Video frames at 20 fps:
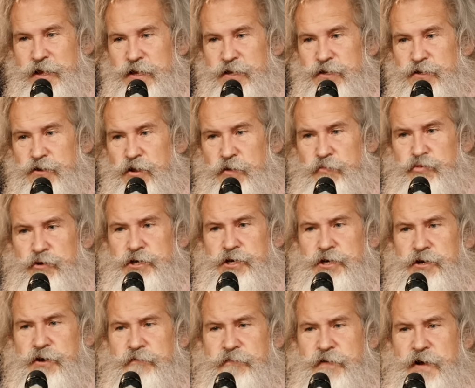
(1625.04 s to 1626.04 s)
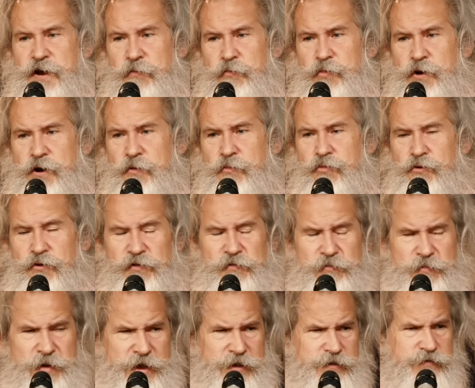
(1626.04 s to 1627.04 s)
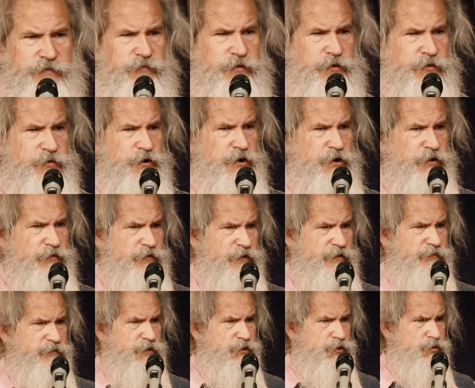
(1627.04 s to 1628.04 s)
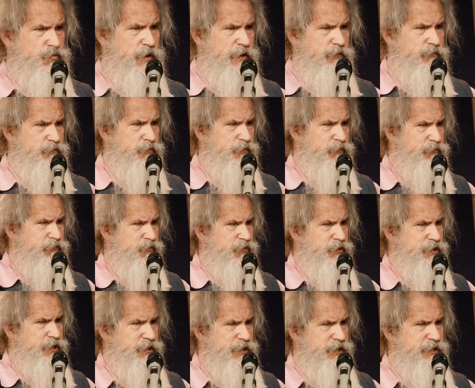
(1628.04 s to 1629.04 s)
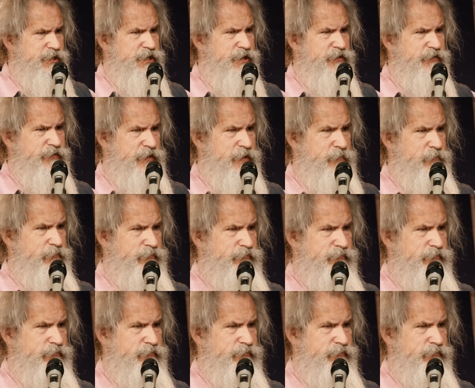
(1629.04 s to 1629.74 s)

It's the only place you can find a pair of boys' pants with a 36 inch waist with a 14 inch inseam.